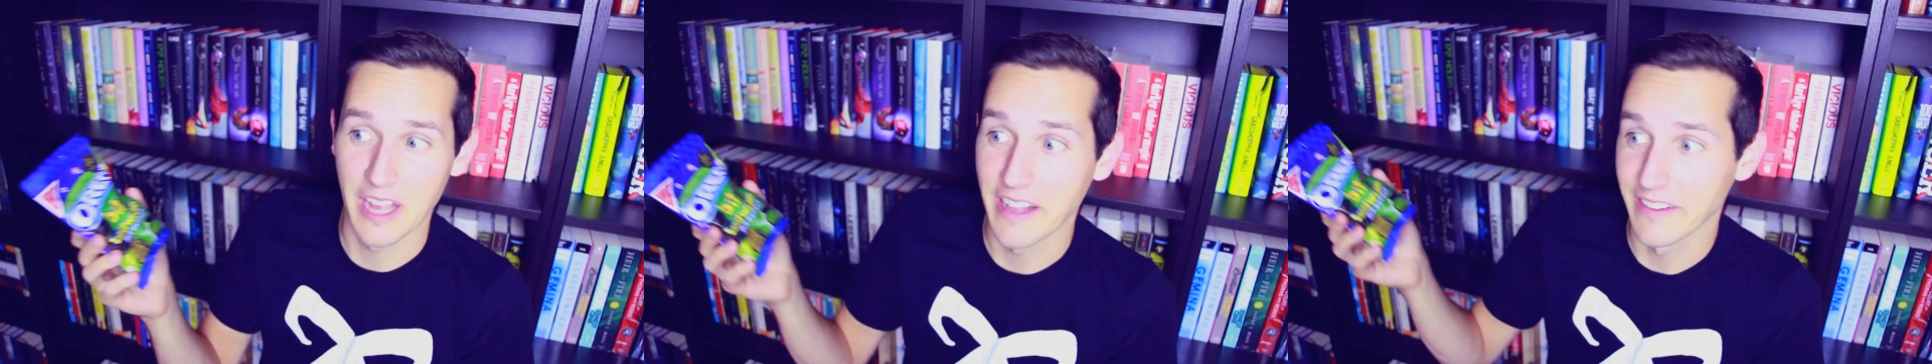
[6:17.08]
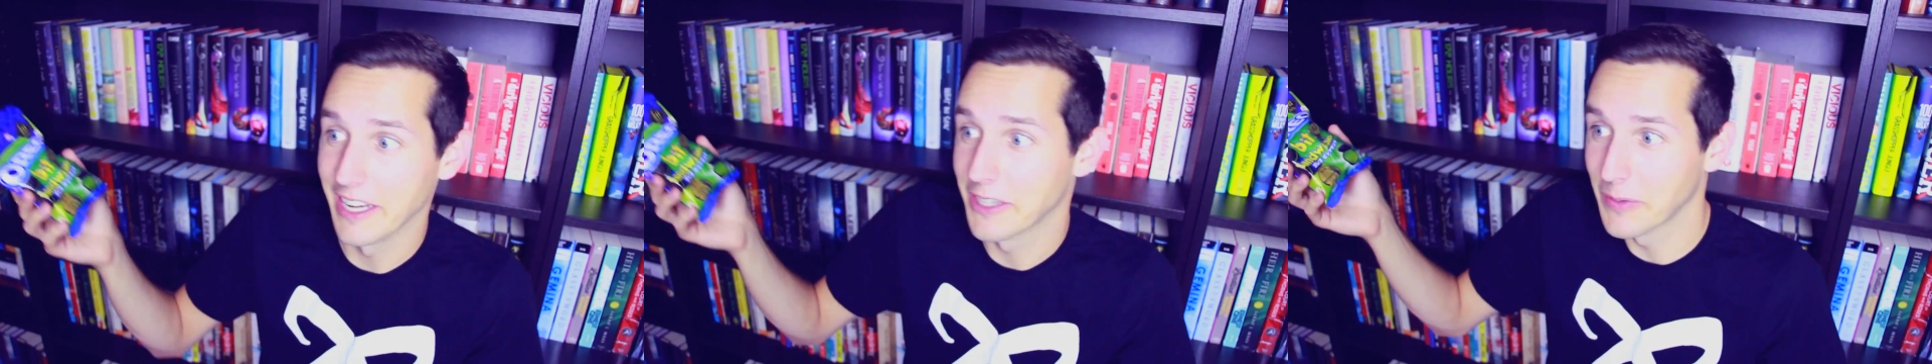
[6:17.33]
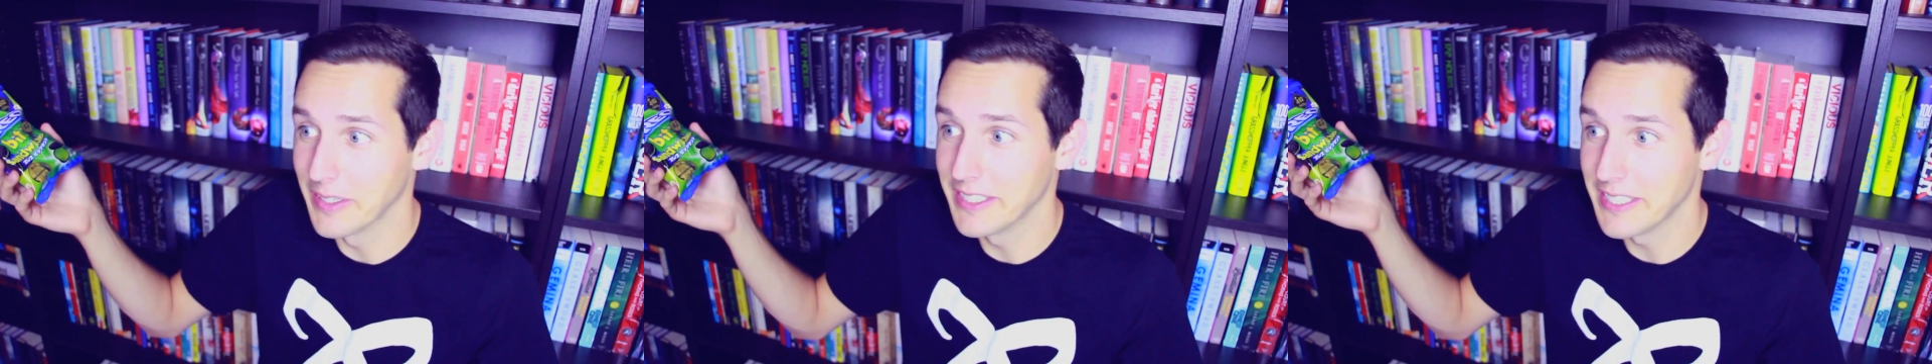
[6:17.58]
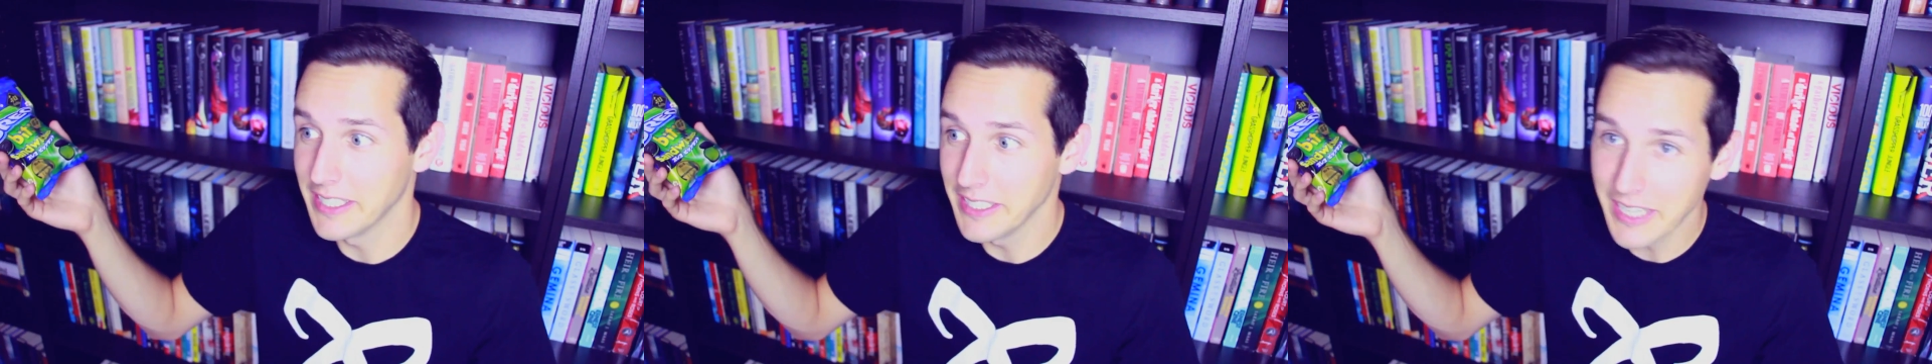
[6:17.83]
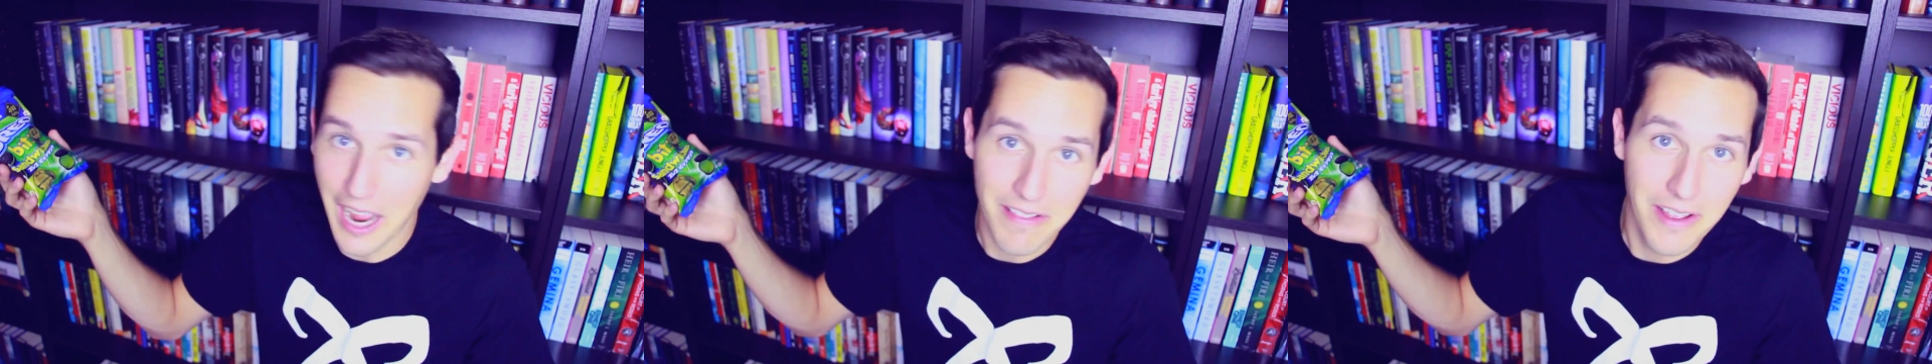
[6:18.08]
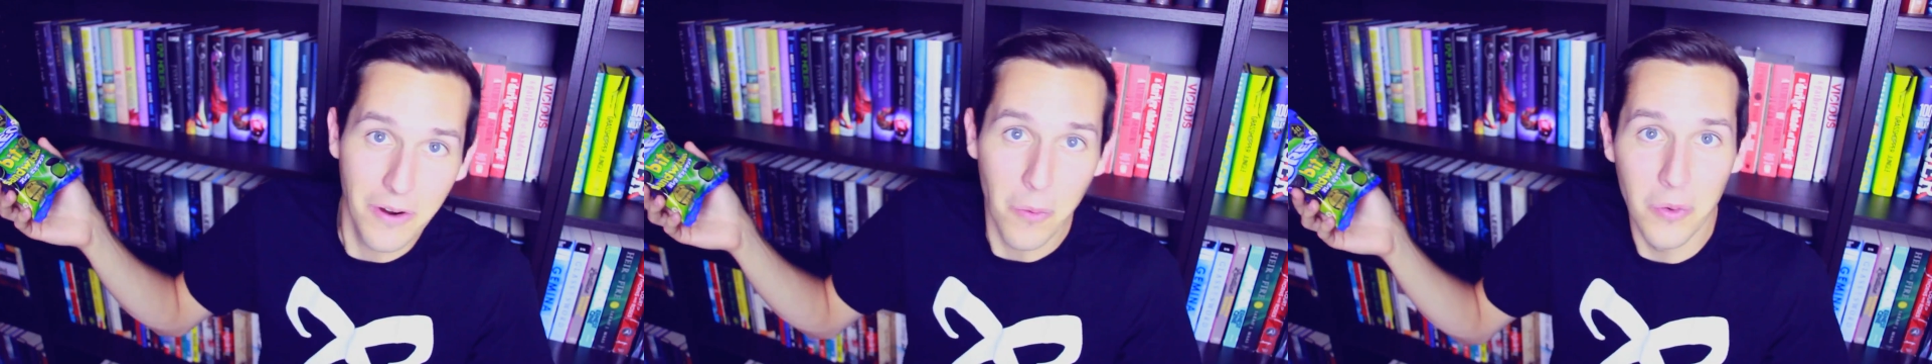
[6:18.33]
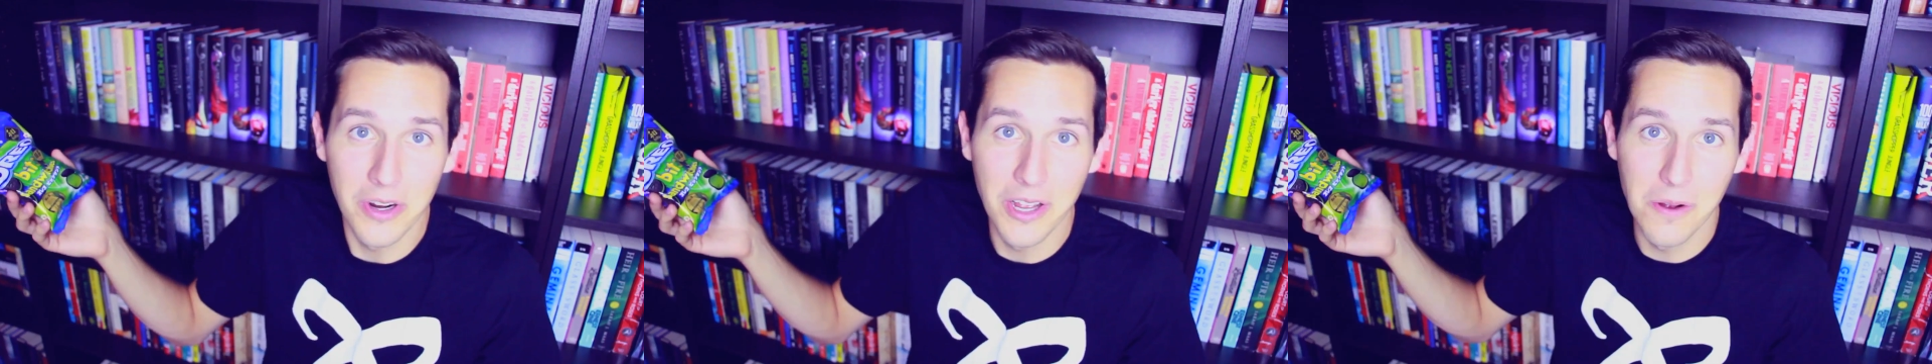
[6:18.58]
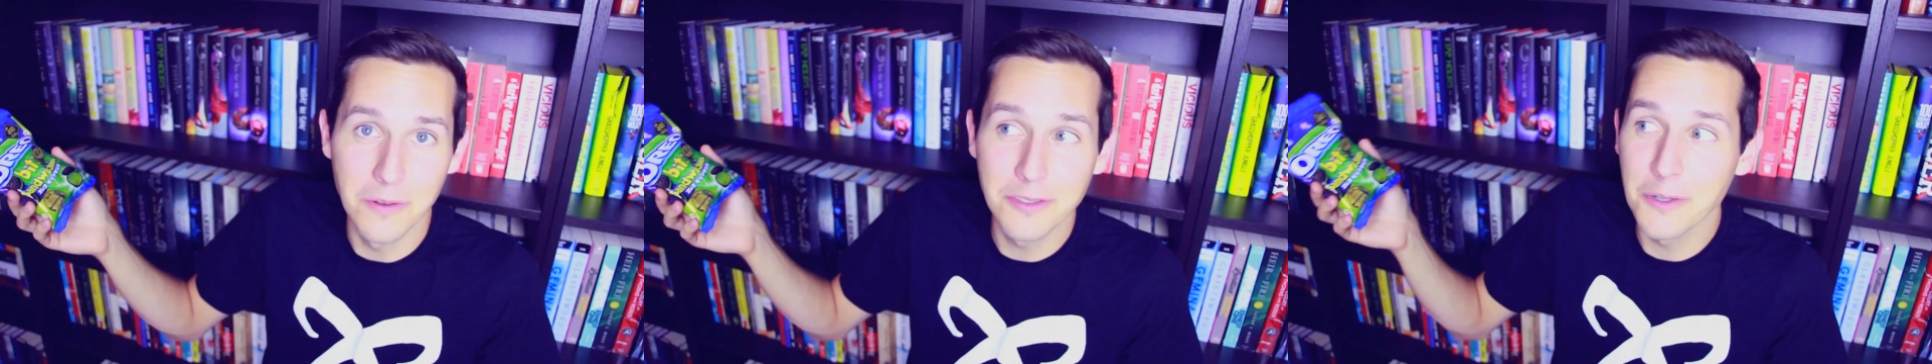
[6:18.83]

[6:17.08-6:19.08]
I like green tea, I like Oreos,